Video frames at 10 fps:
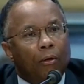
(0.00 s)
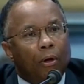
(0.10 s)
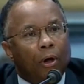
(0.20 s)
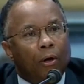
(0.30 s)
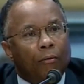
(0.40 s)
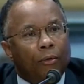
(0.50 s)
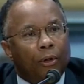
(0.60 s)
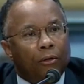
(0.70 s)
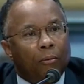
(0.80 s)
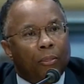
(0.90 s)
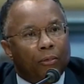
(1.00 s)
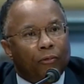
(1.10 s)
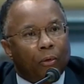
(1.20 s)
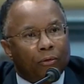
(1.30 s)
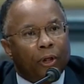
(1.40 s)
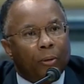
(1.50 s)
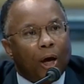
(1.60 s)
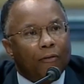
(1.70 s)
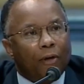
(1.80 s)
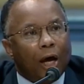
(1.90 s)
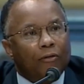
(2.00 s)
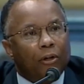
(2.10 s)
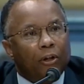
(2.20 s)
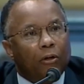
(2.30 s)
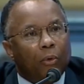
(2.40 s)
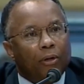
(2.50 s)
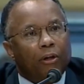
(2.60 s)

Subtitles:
the MI5 to deal with.